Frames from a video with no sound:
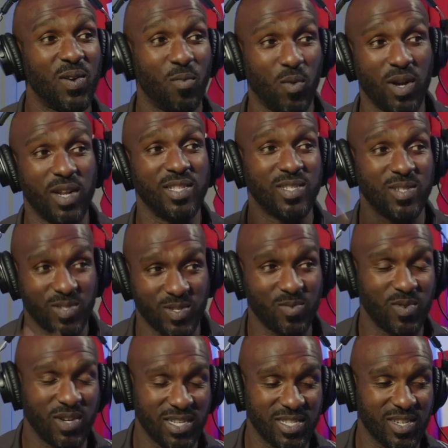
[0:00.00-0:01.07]
and the one end zone to the
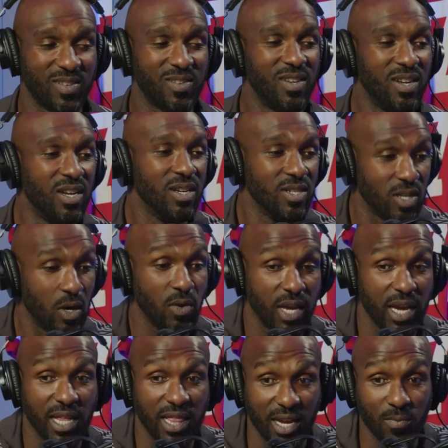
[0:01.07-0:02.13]
one end zone. So
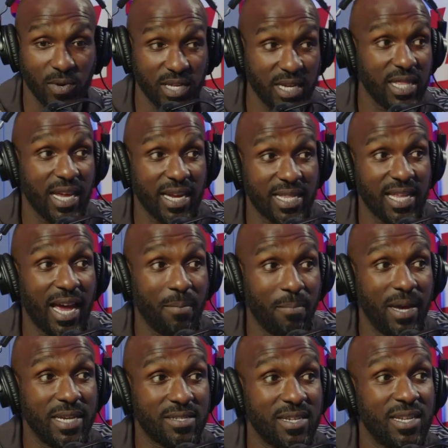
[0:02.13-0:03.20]
yeah, like we did like that
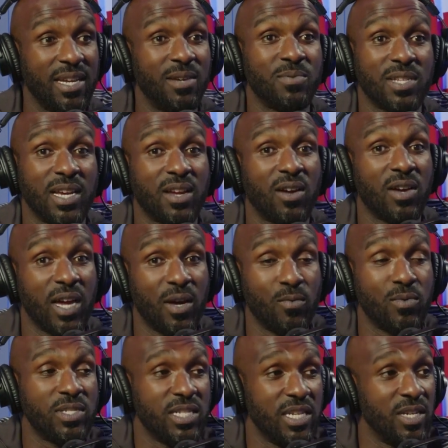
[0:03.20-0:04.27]
basically, and I was like, okay,
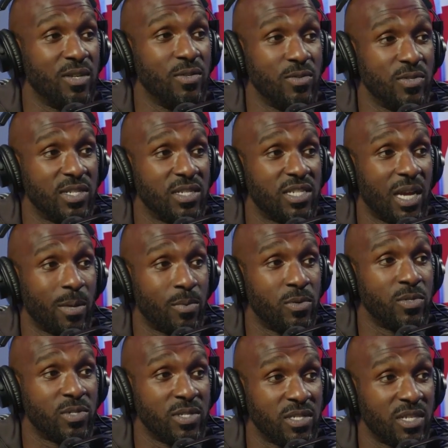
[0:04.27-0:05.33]
we'll see who's in
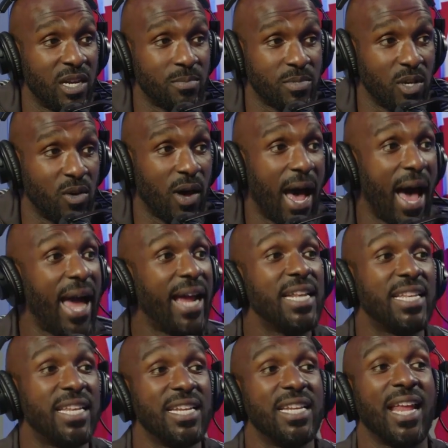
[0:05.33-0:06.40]
shape. So I
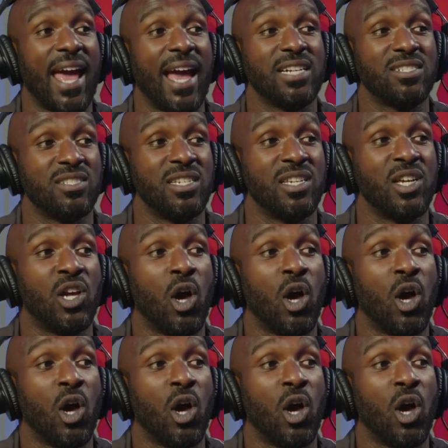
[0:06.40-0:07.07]
didn't actually